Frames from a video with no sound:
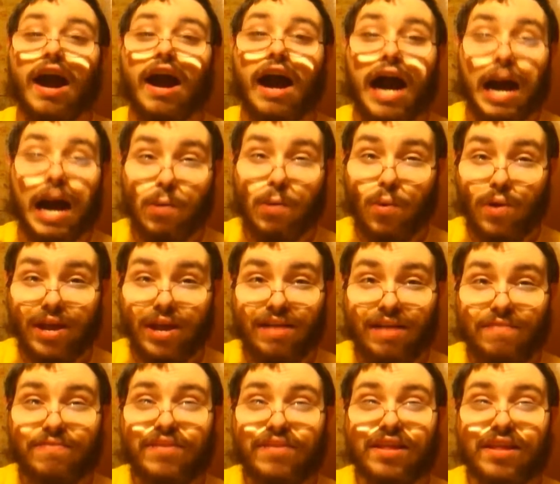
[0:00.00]
I will
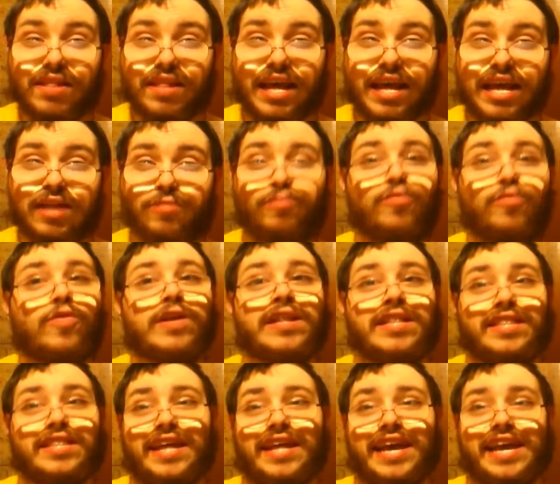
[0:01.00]
give this thing
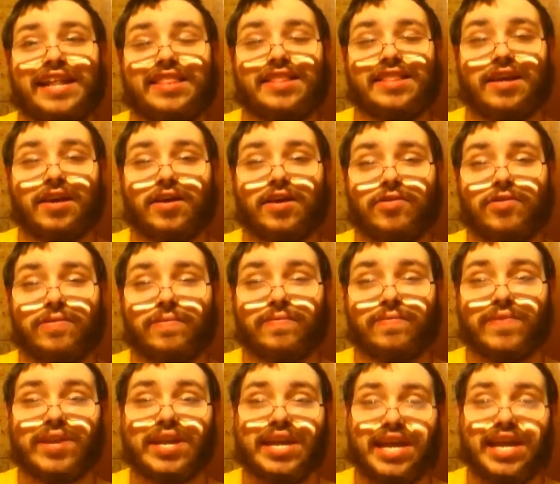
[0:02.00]
one thing, though,
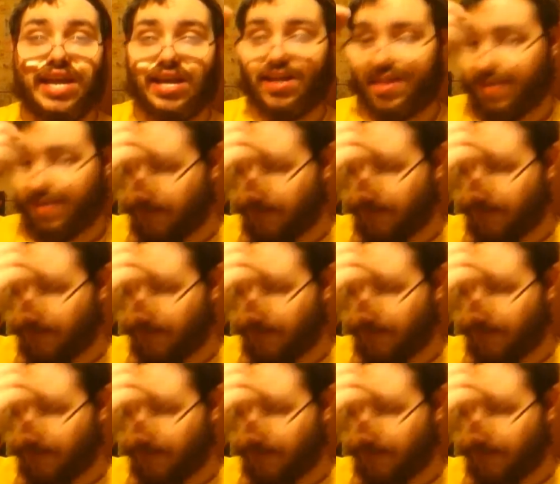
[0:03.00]
is